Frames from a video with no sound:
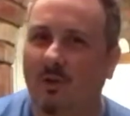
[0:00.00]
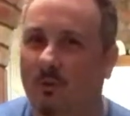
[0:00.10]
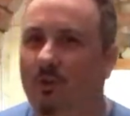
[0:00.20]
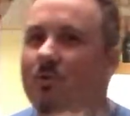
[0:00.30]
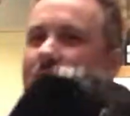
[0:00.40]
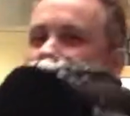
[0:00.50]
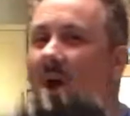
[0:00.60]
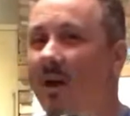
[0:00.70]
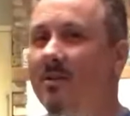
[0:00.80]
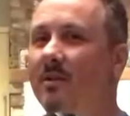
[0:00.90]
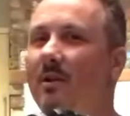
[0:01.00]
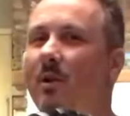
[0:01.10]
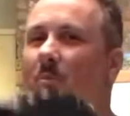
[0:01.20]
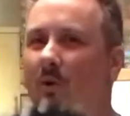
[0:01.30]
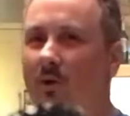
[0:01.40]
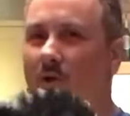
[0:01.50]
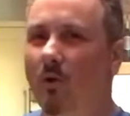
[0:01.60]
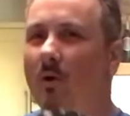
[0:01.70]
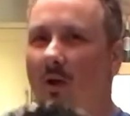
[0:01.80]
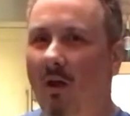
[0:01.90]
Do not put
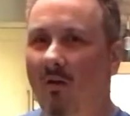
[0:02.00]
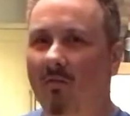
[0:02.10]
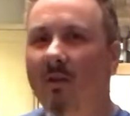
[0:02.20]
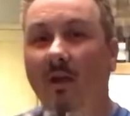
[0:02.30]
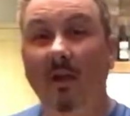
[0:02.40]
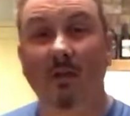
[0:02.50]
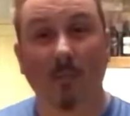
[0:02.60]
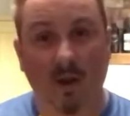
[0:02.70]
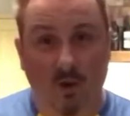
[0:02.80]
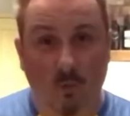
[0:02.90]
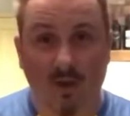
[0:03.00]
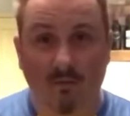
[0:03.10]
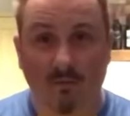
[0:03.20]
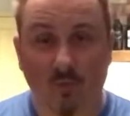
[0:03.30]
your glove in the microwave.